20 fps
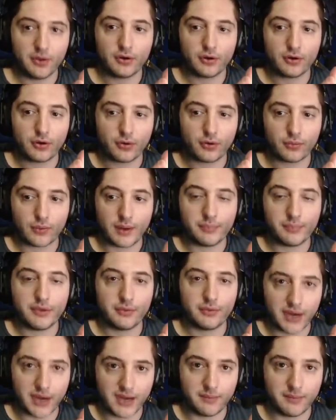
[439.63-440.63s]
corrupted
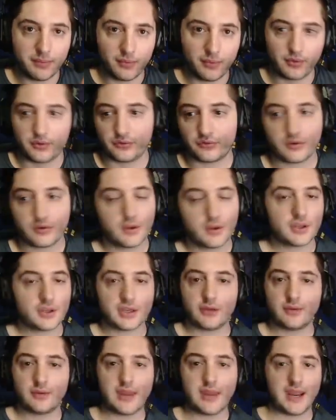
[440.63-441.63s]
raid portals.
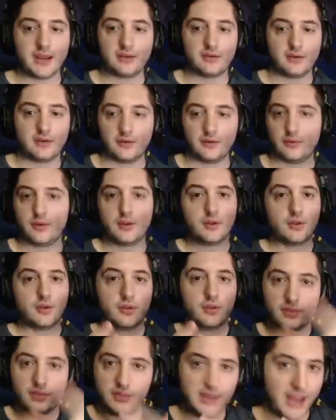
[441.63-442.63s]
You can't do
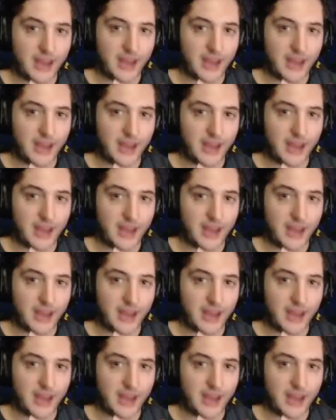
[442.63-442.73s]
the